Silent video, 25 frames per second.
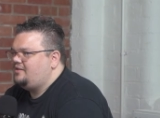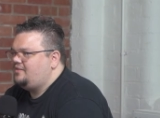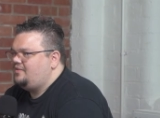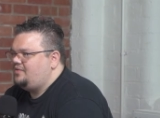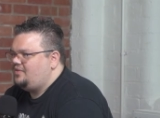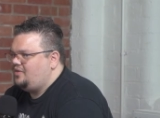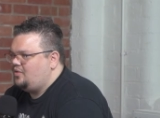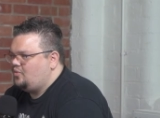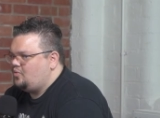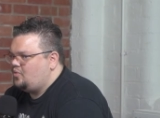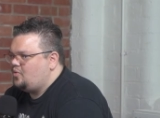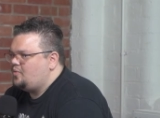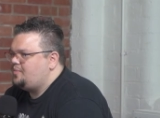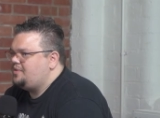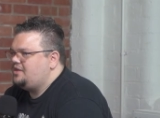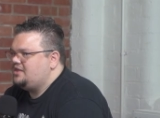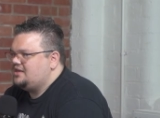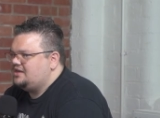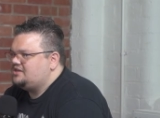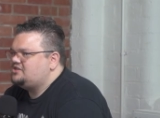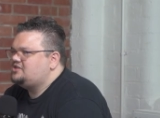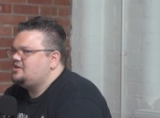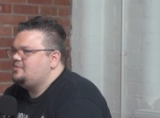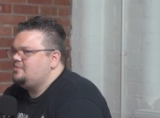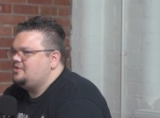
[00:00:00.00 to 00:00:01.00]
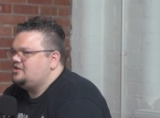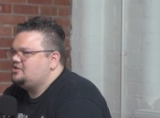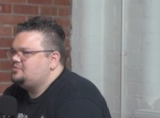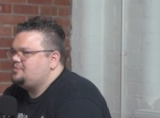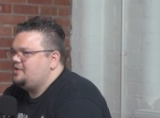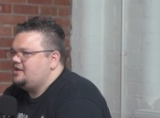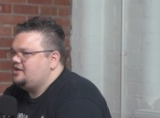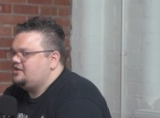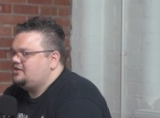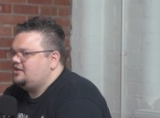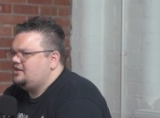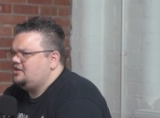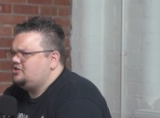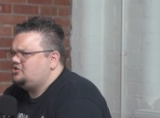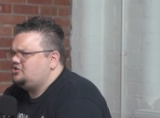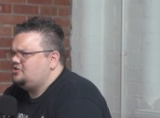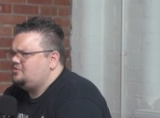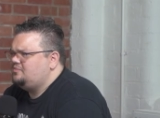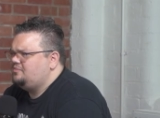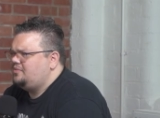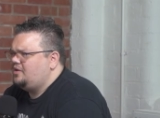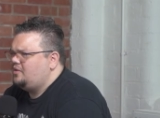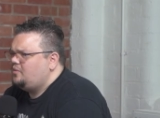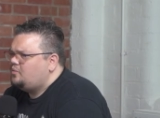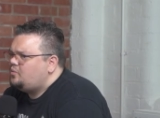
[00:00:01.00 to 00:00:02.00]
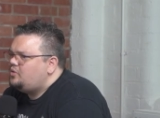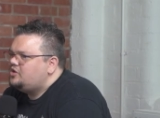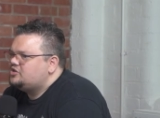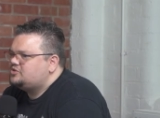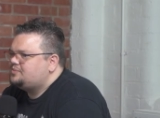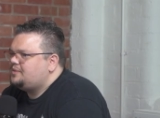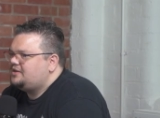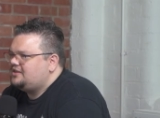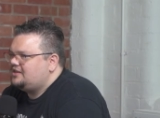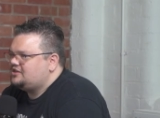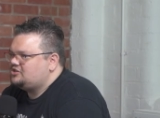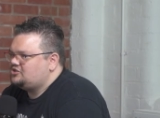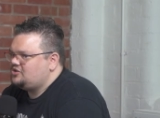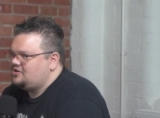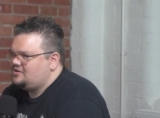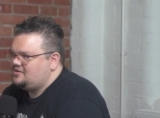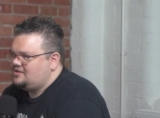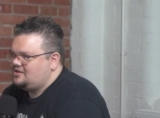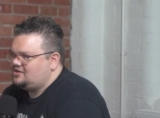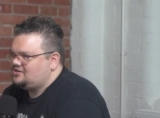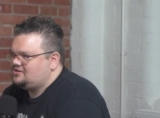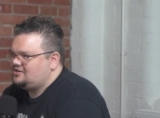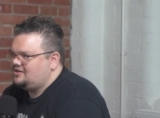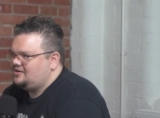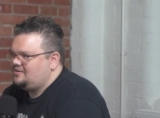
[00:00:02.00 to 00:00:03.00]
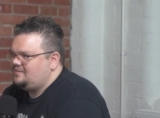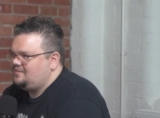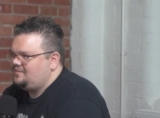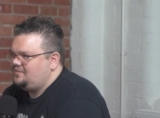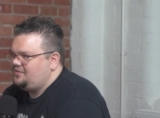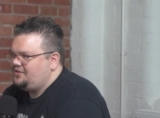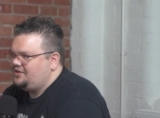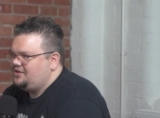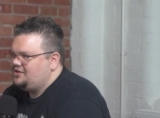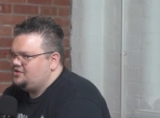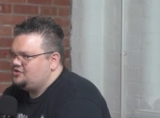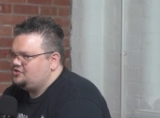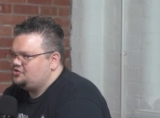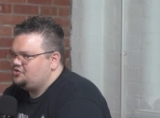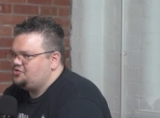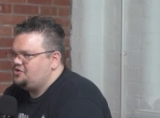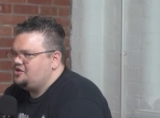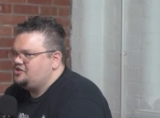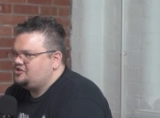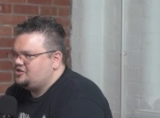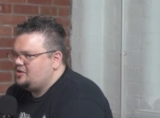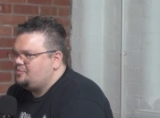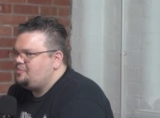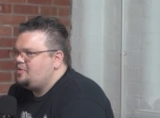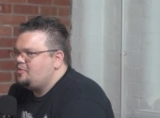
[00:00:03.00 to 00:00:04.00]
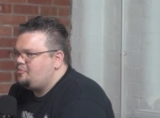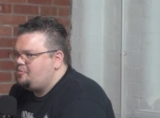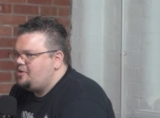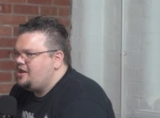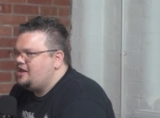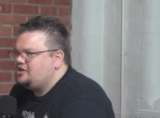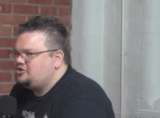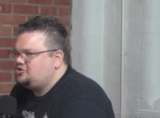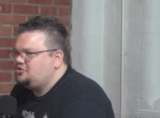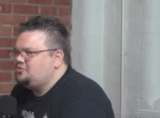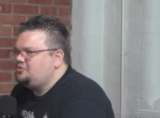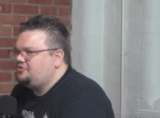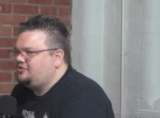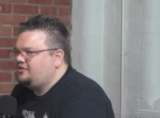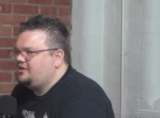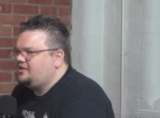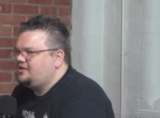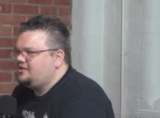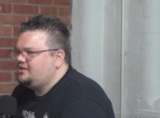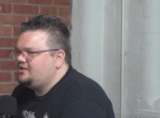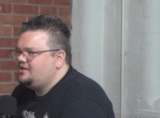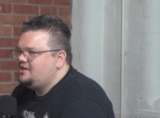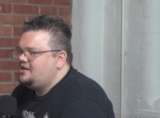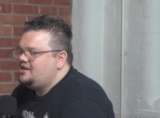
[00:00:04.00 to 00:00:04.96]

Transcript: there will be that same expectation, but where's my discount this time? So it's a perpetual thing.